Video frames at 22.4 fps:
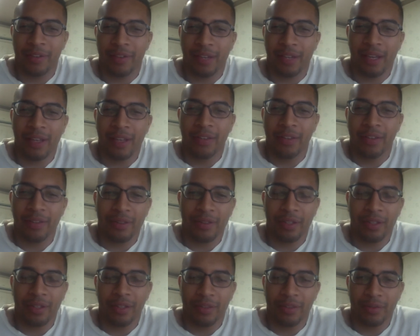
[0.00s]
and I can do
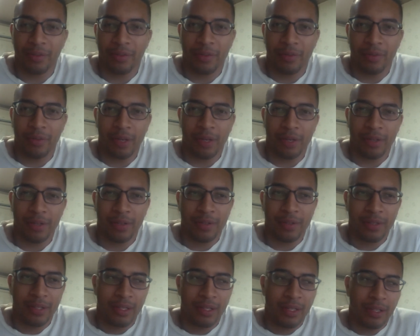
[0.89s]
things really well.
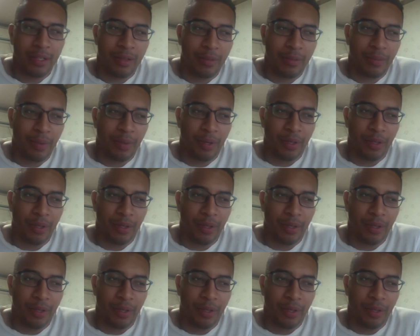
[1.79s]
But